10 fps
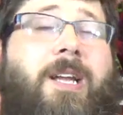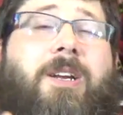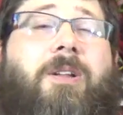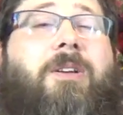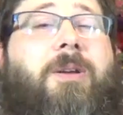
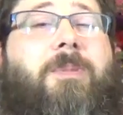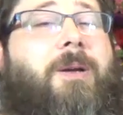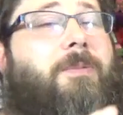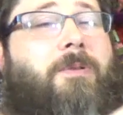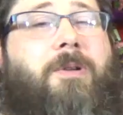Go look him
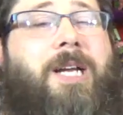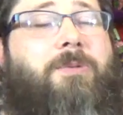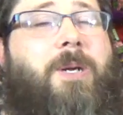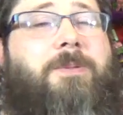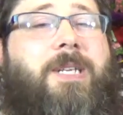up. Nice
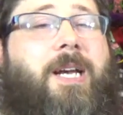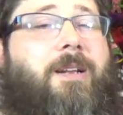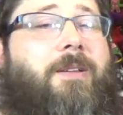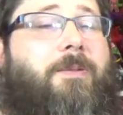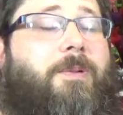website and
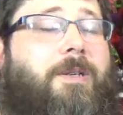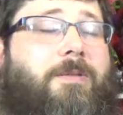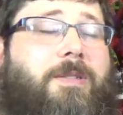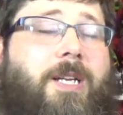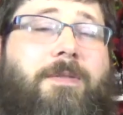all that
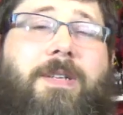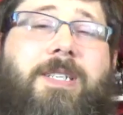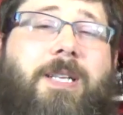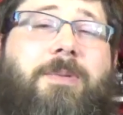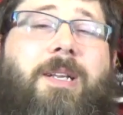wonderful stuff. And
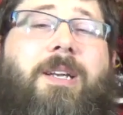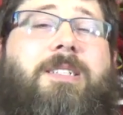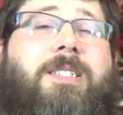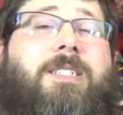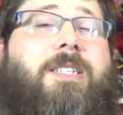tell him
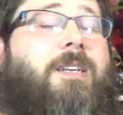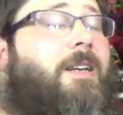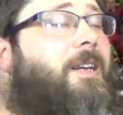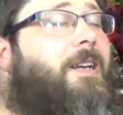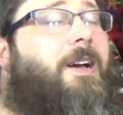Deluxe sent you.
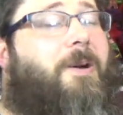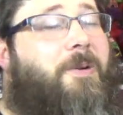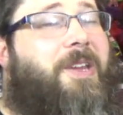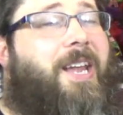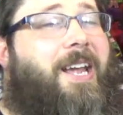Oh,
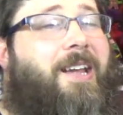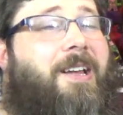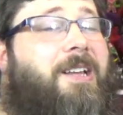yeah.